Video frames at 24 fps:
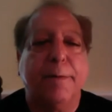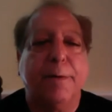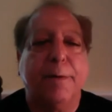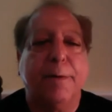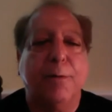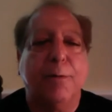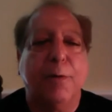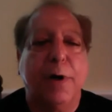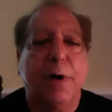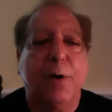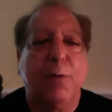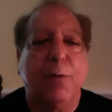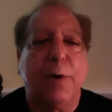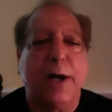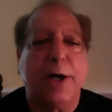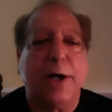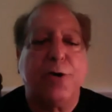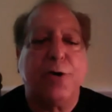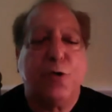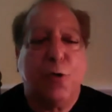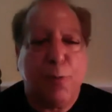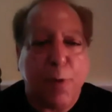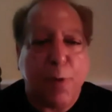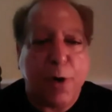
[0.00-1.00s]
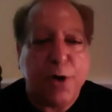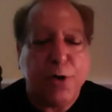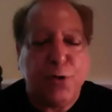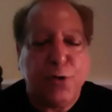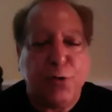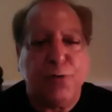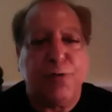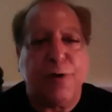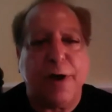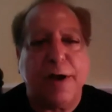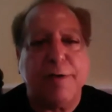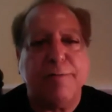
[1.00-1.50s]
worldwide.
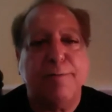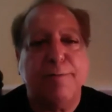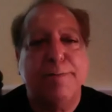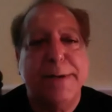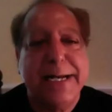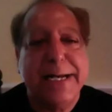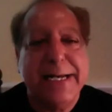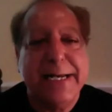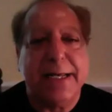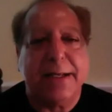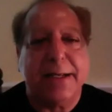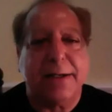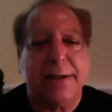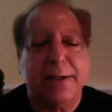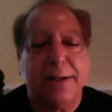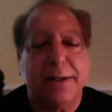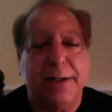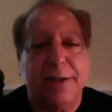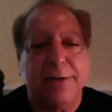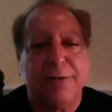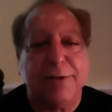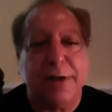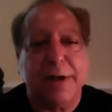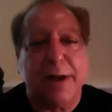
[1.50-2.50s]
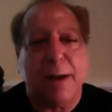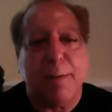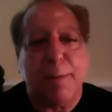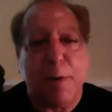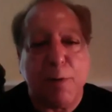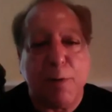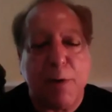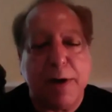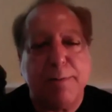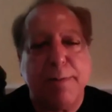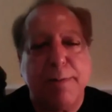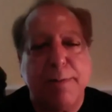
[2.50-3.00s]
2.25 billion. It's the number
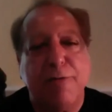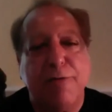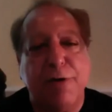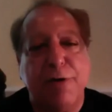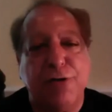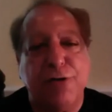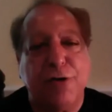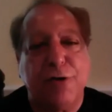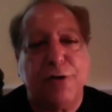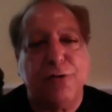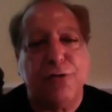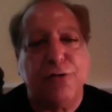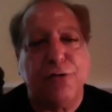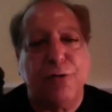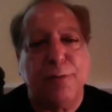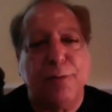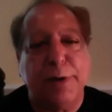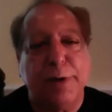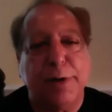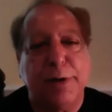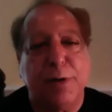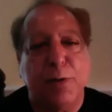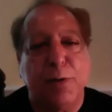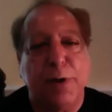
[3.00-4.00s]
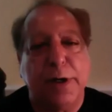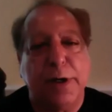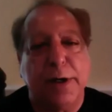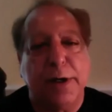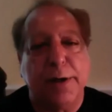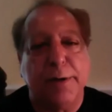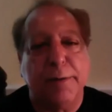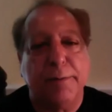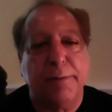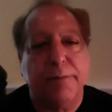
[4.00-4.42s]
one beverage consumed in the world.